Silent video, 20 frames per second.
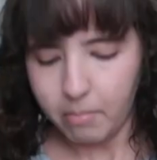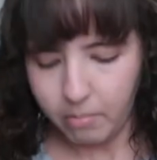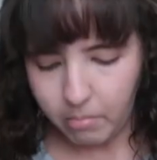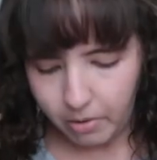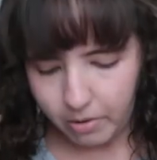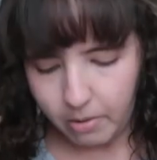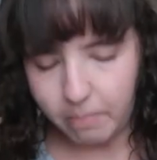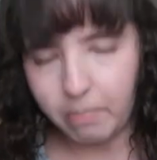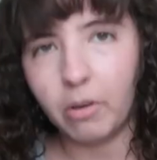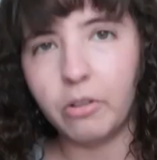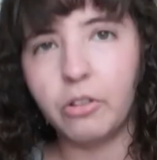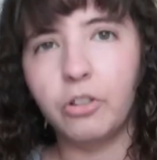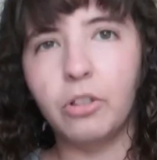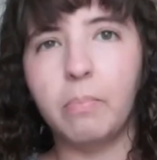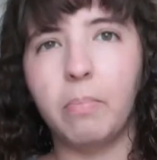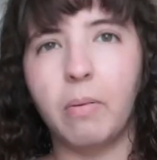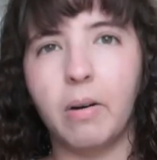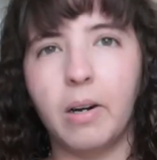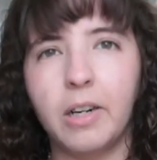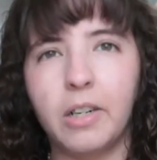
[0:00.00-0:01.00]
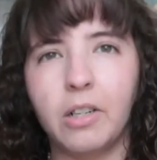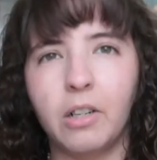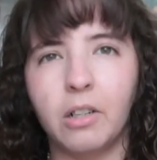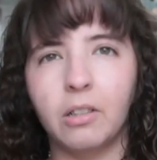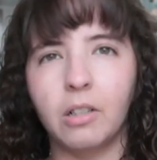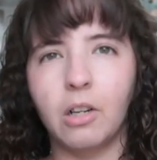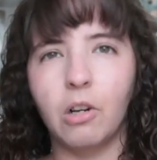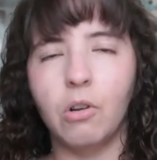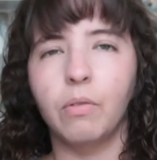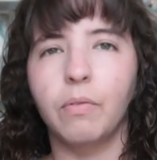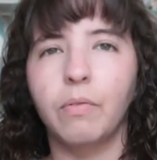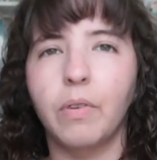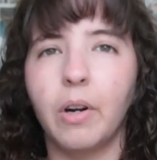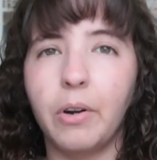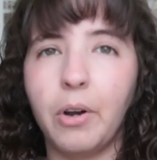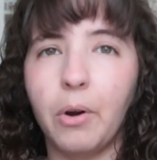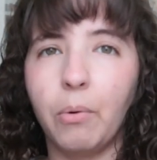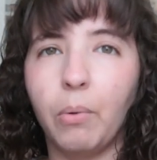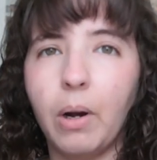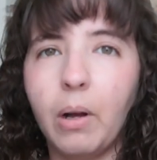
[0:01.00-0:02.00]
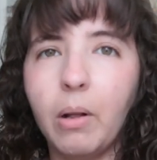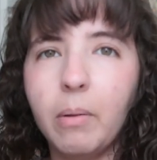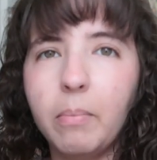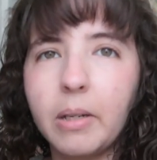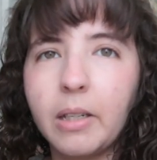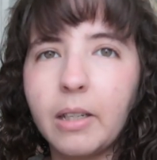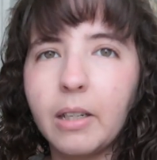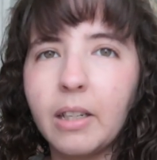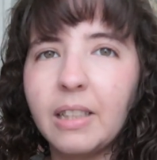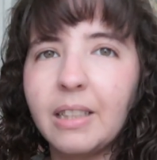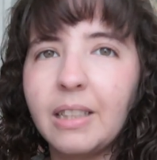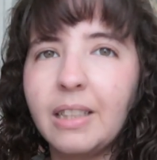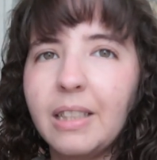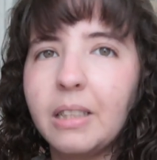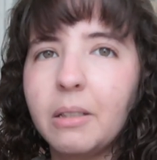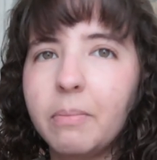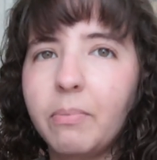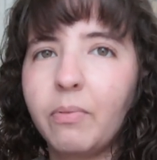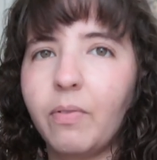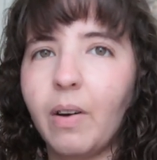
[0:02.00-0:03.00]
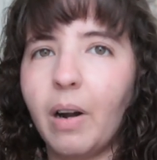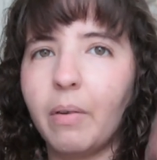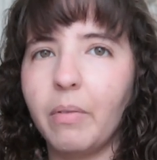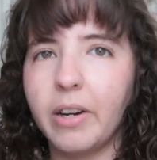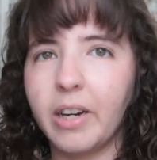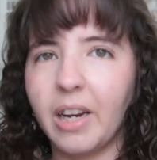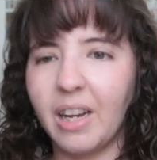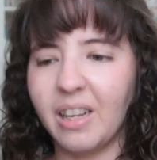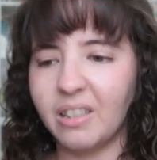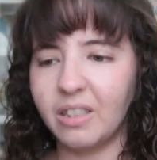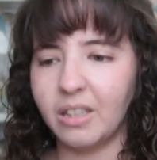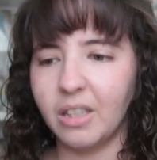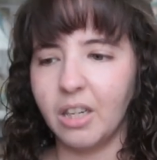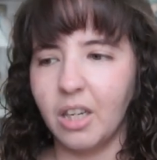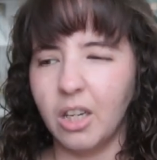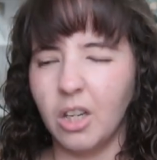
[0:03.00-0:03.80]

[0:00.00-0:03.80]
But the poncho part doesn't look very well because this fabric is